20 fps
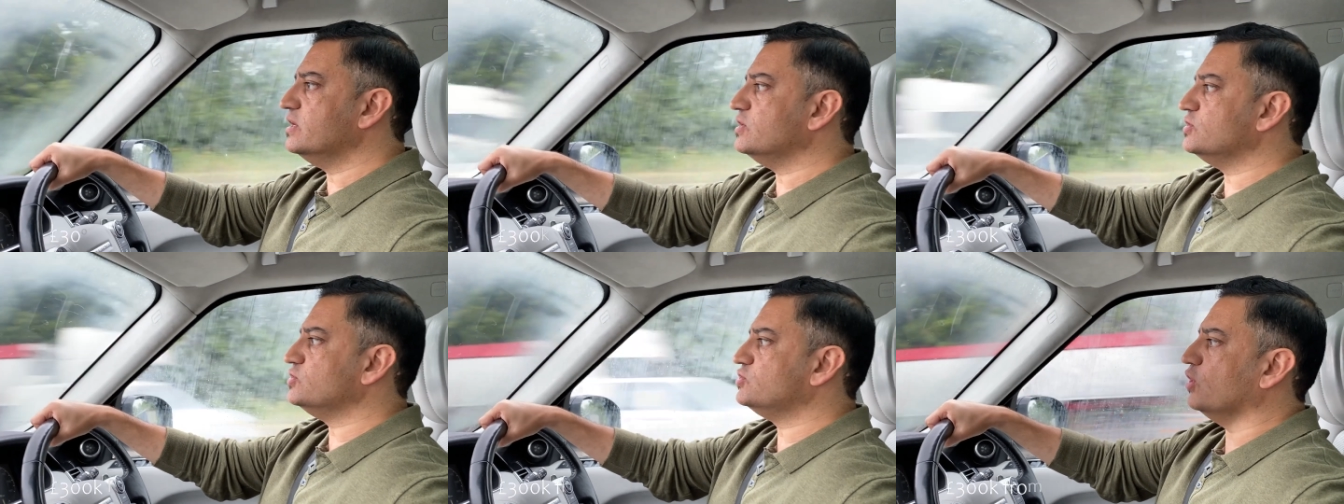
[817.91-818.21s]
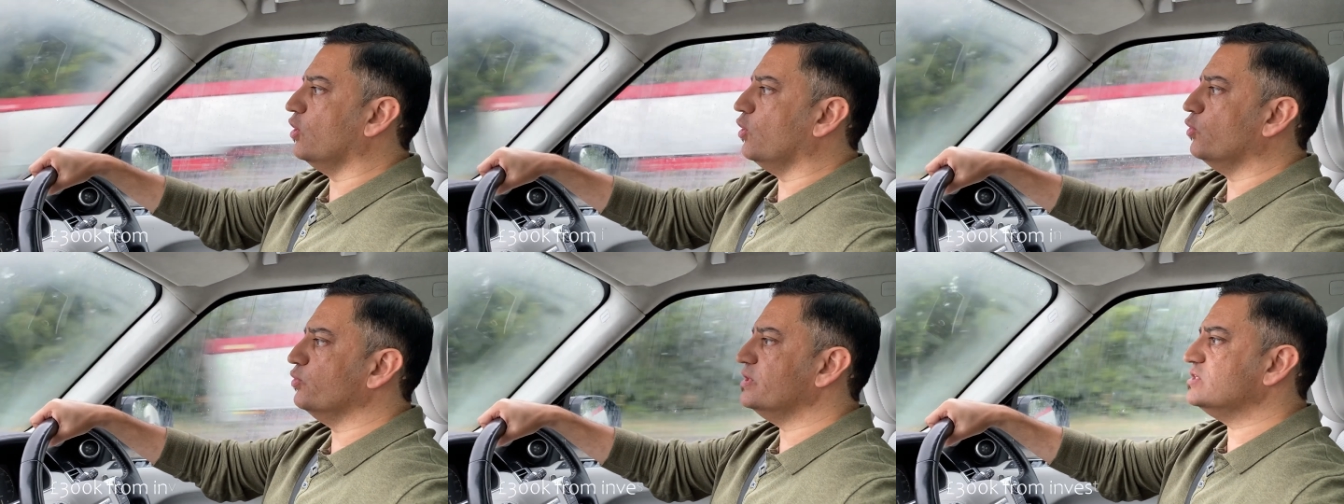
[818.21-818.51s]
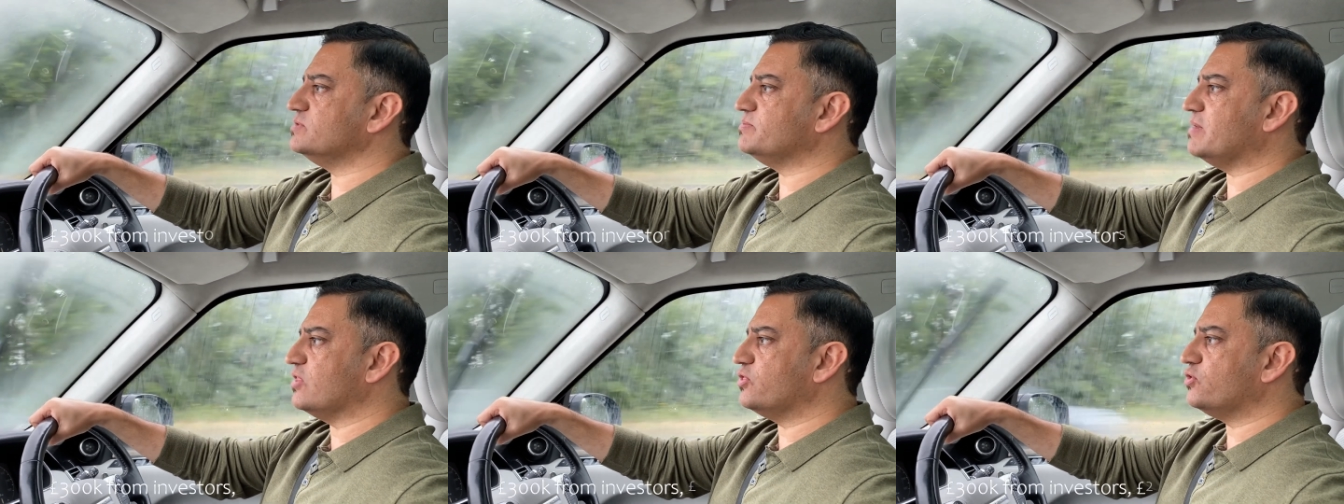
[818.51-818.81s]
so
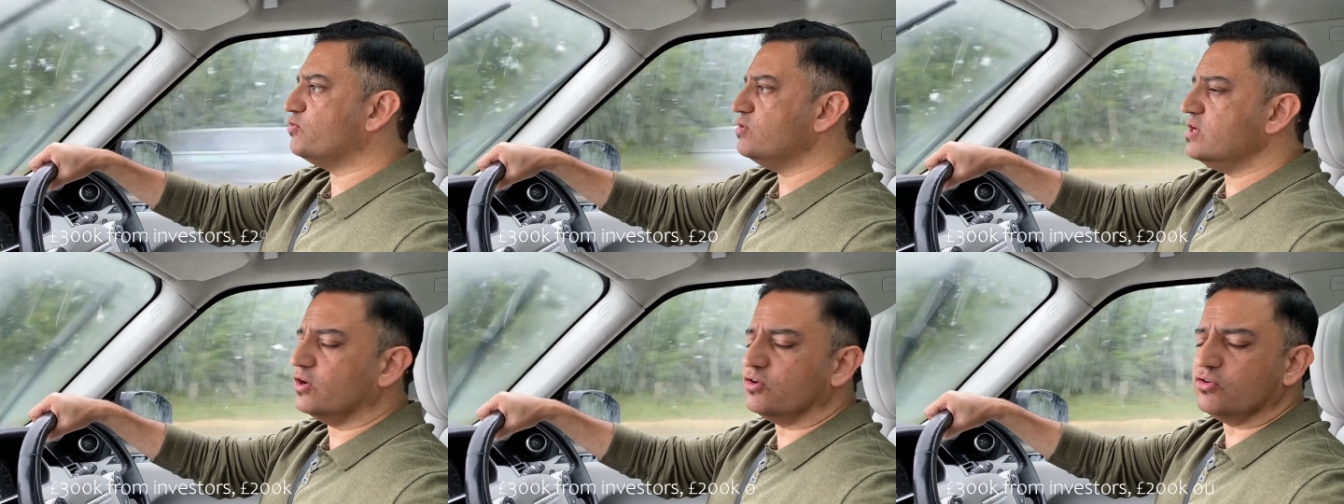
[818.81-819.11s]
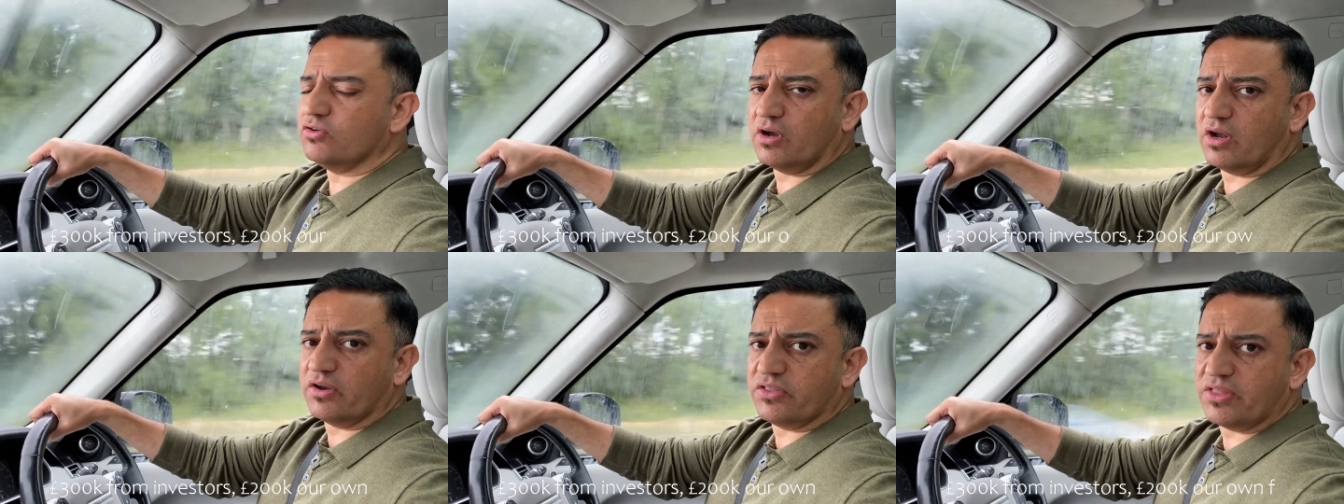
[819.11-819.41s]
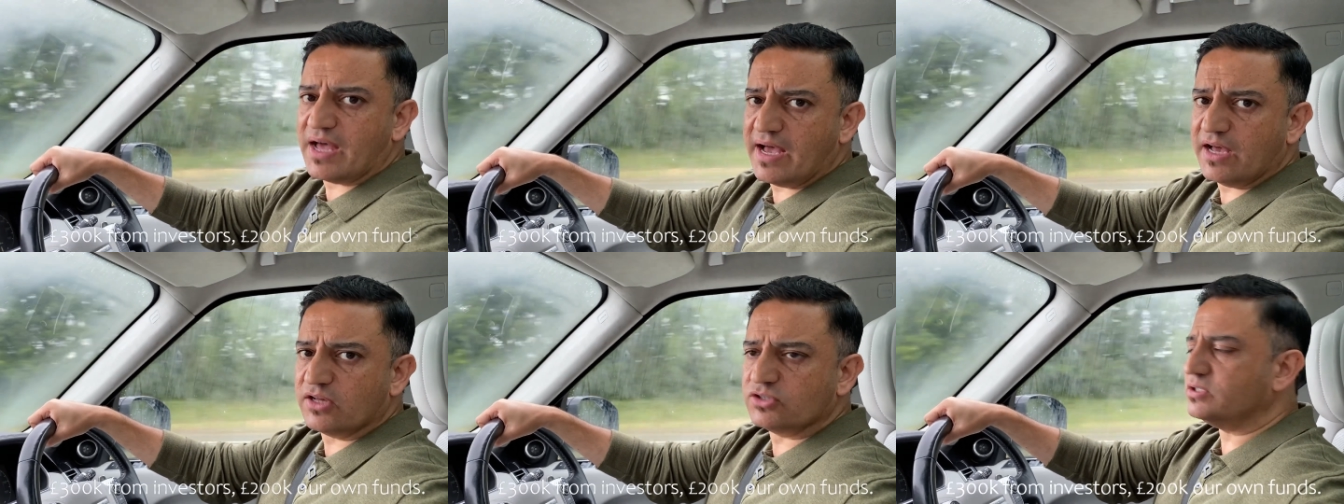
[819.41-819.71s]
there's about three hundred odd
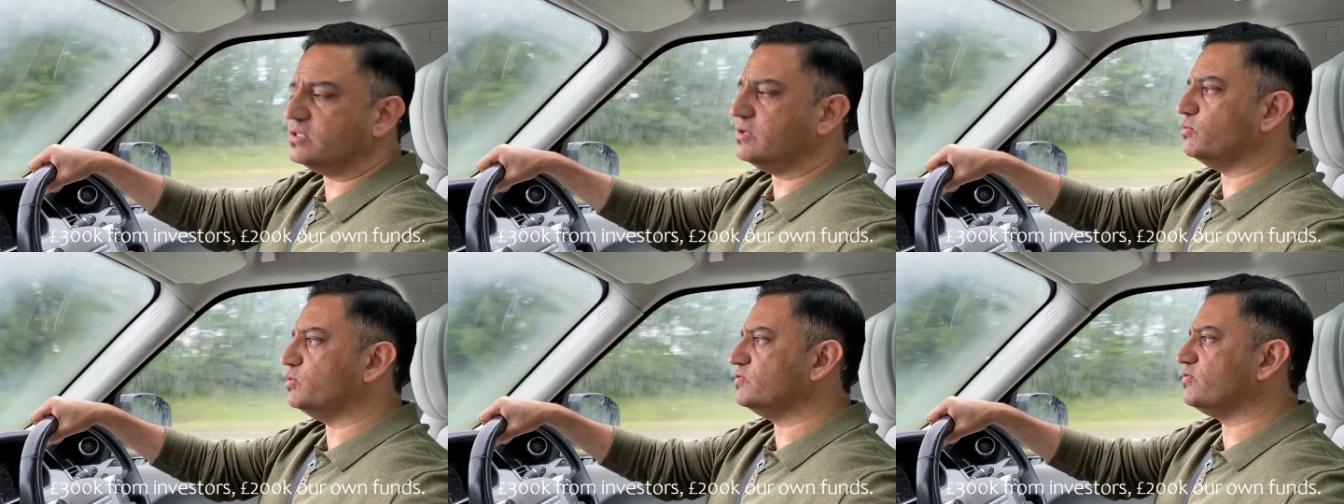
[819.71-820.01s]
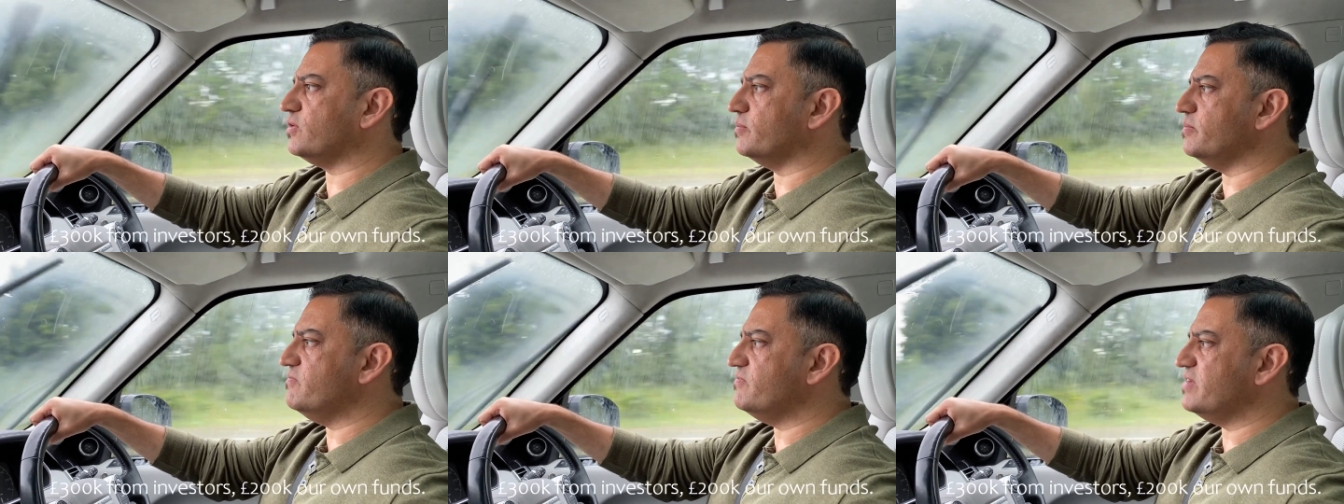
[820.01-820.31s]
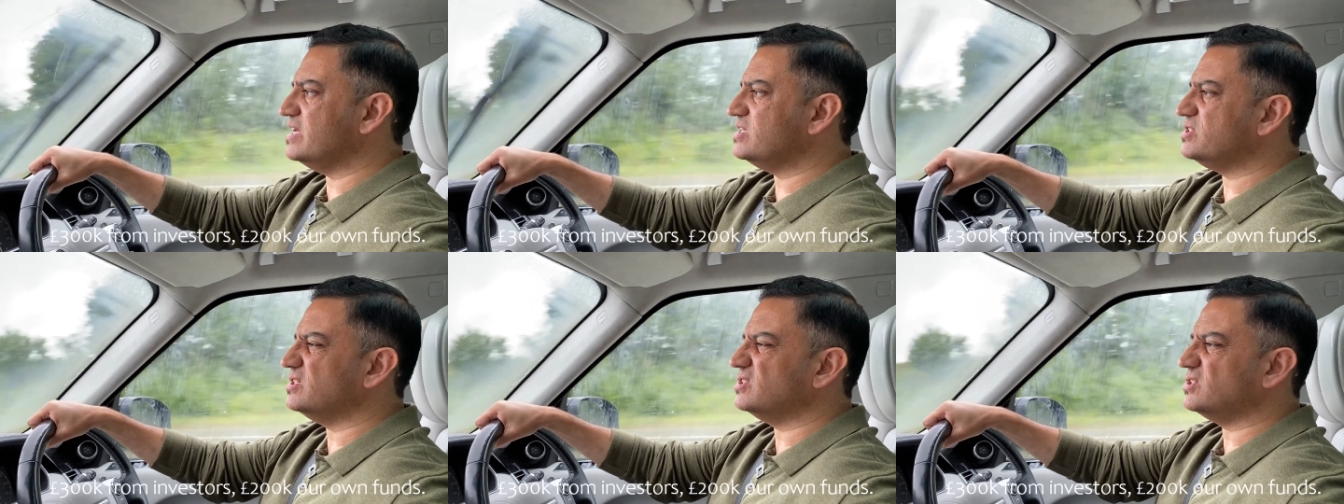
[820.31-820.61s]
thousand that was from
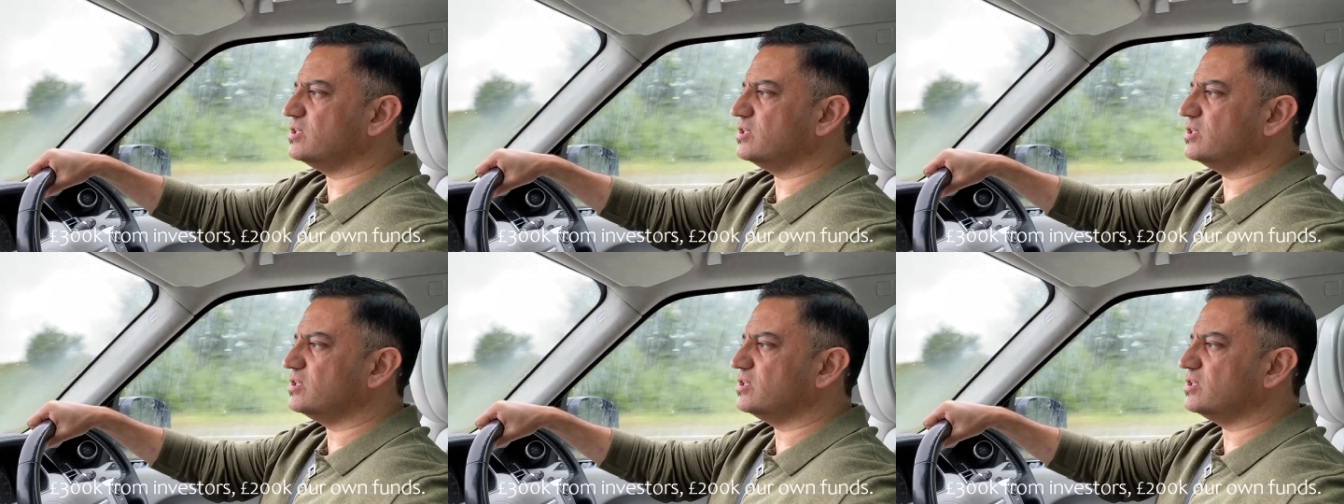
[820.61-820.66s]
investors.